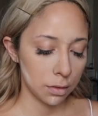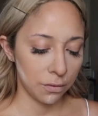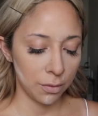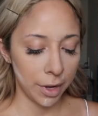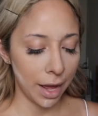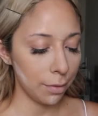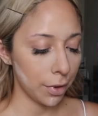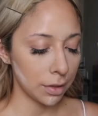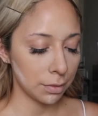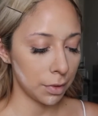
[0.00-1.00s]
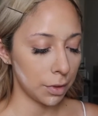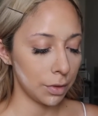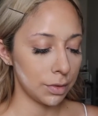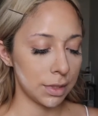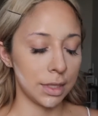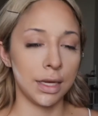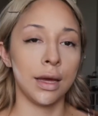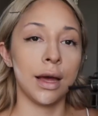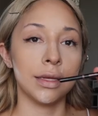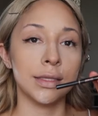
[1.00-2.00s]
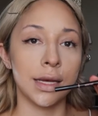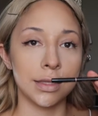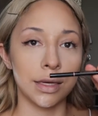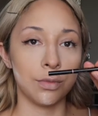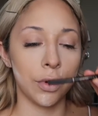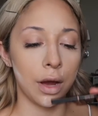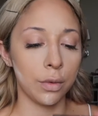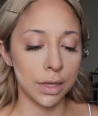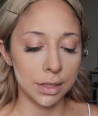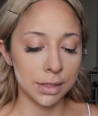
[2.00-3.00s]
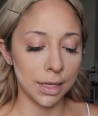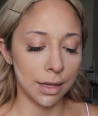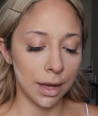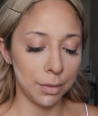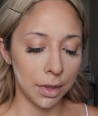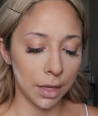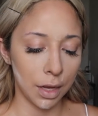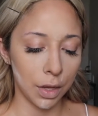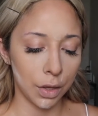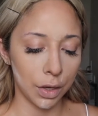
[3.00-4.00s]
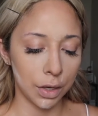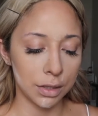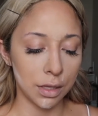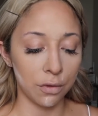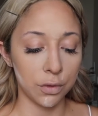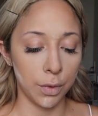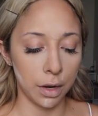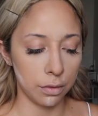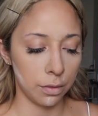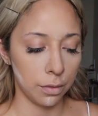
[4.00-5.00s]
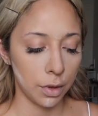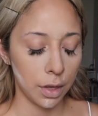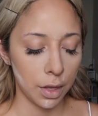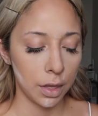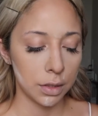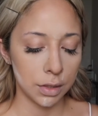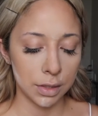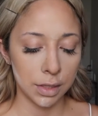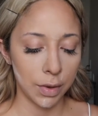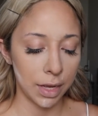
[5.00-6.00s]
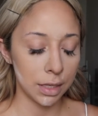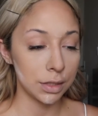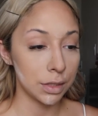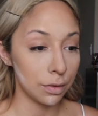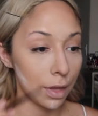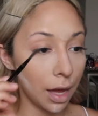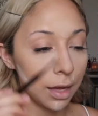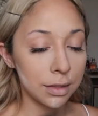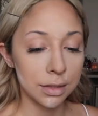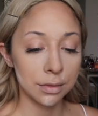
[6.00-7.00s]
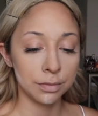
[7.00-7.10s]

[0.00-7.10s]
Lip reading: So for my eyebrows, I'm going to use the Anastasia Brow Wiz, and I'm in the color Soft Brown. So let's go ahead and do that.